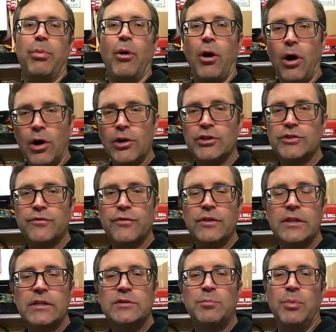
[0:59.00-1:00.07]
parts for
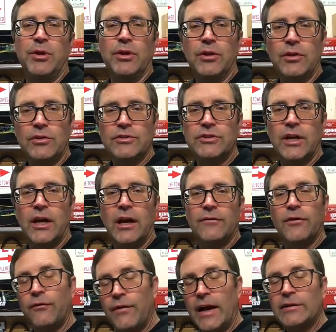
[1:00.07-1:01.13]
these builds,
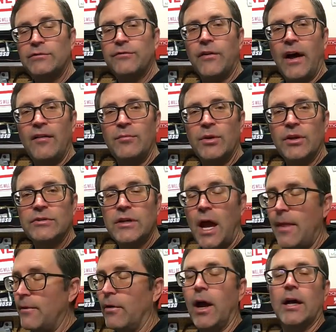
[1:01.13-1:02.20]
for Factory 5 builds,
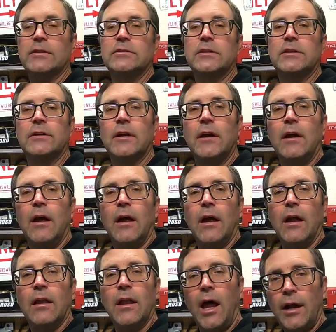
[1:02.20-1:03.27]
and they're excellent.
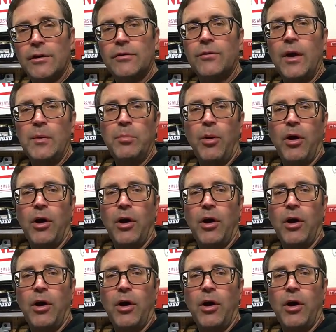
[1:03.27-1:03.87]
A lot of great